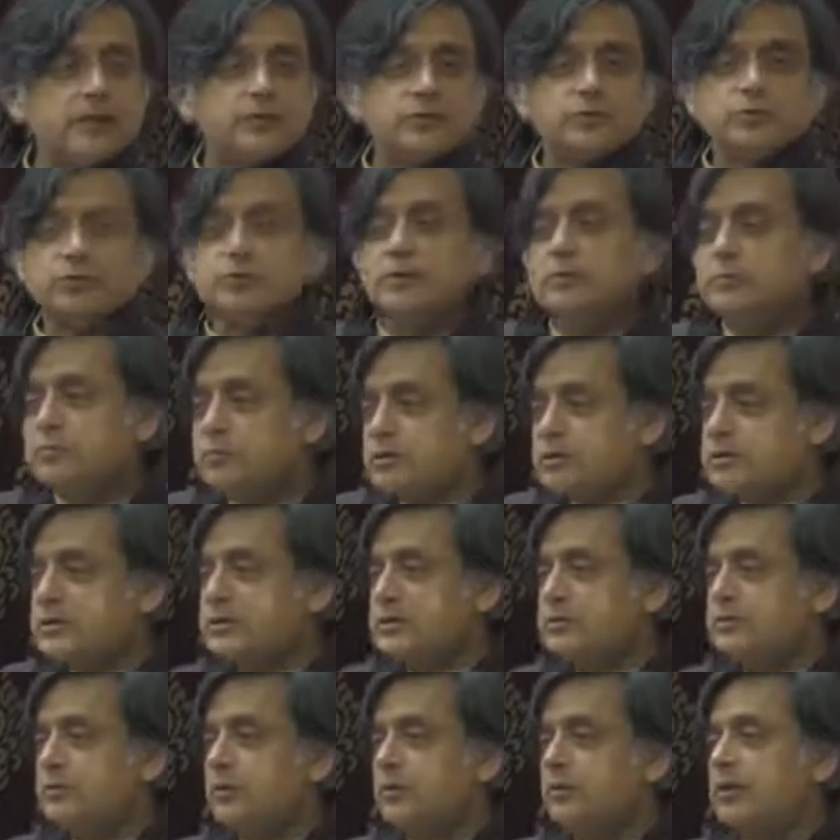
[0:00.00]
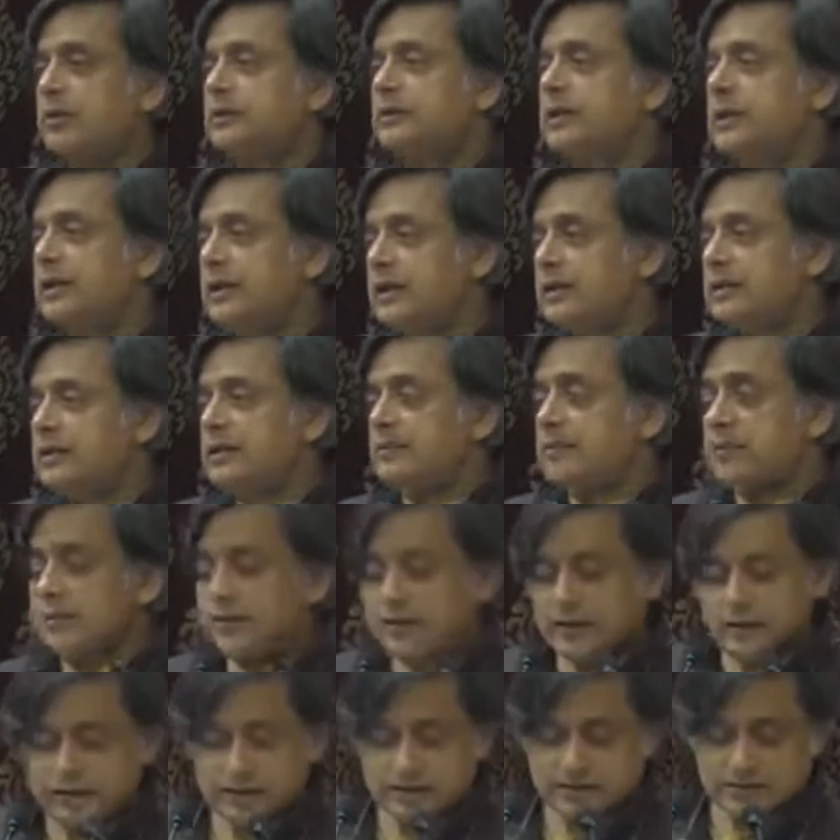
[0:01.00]
Could a Muslim or a Dalit ever
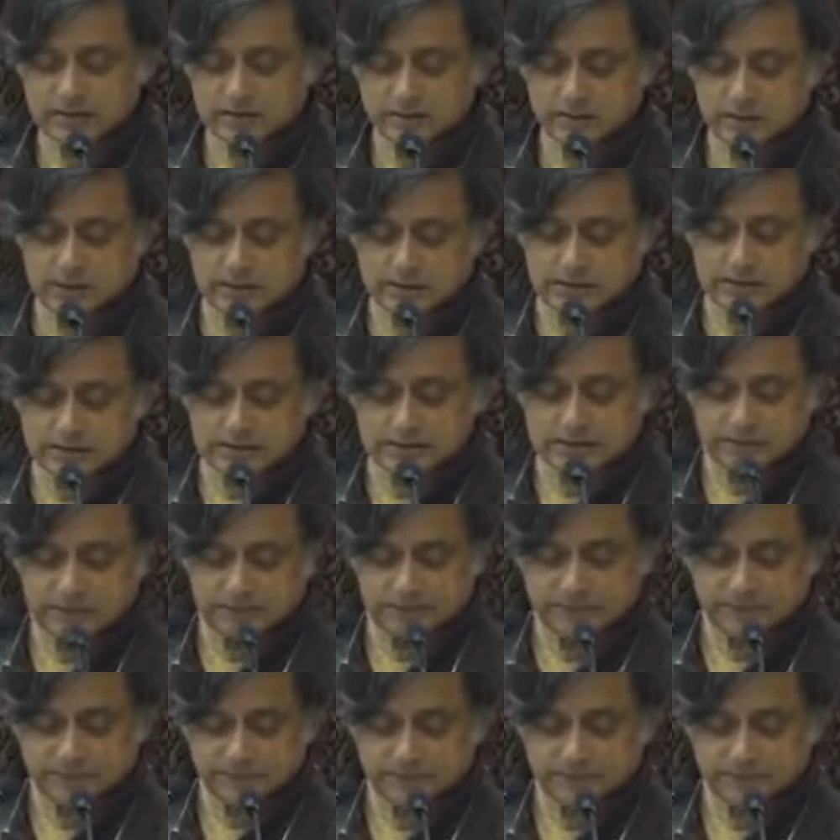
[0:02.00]
be elected president?